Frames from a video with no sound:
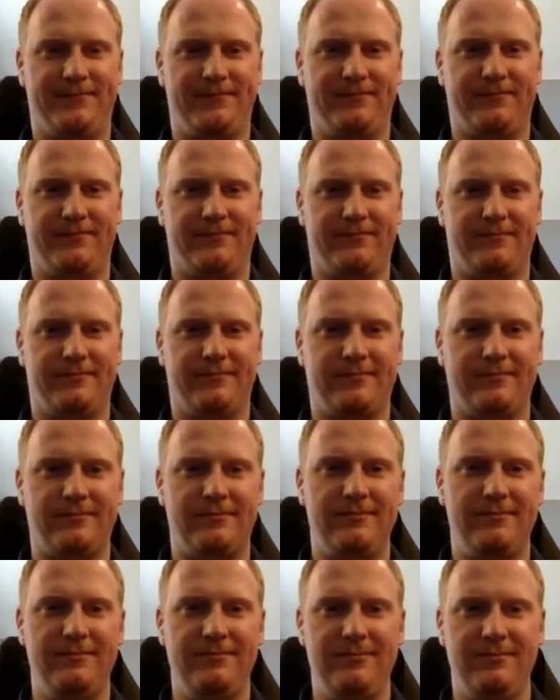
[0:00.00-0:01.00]

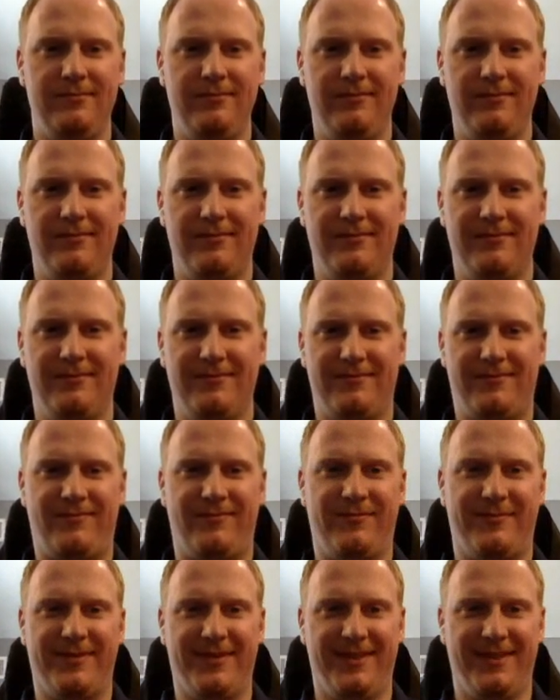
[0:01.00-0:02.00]

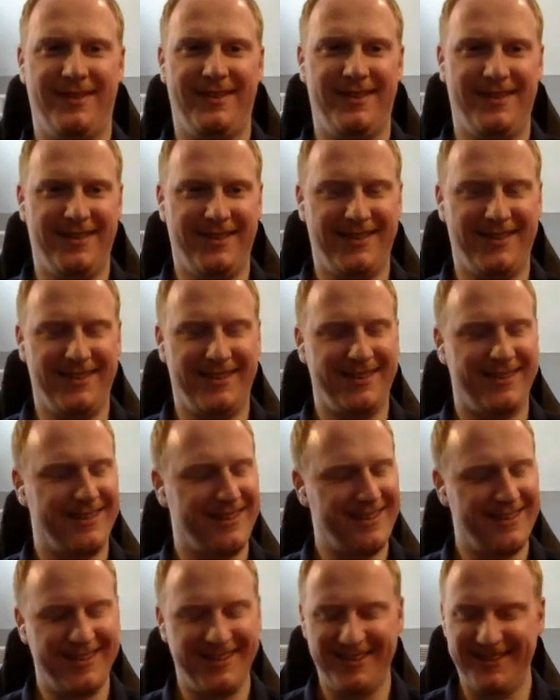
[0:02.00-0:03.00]

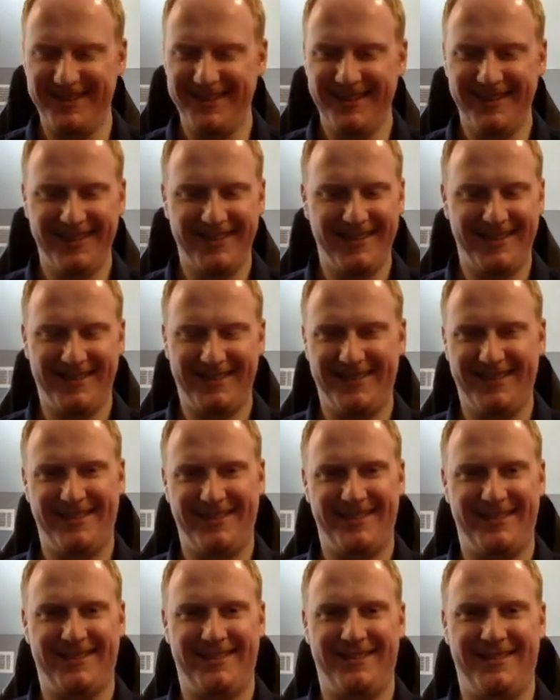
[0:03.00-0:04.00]

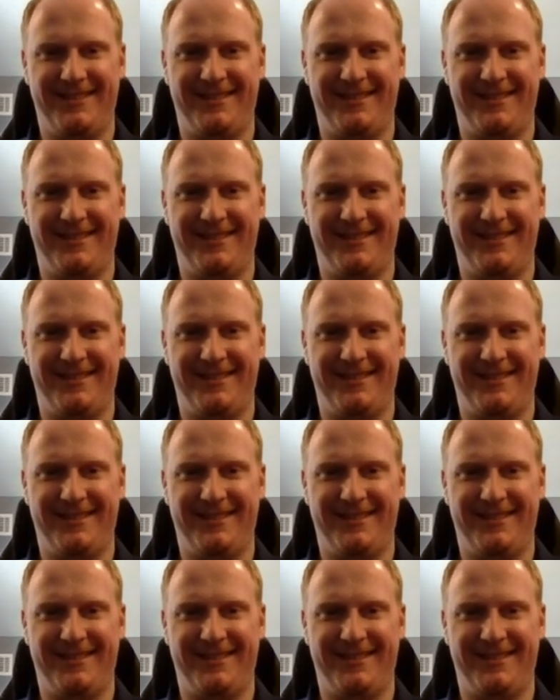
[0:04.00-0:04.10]
No words are spoken by the person on screen.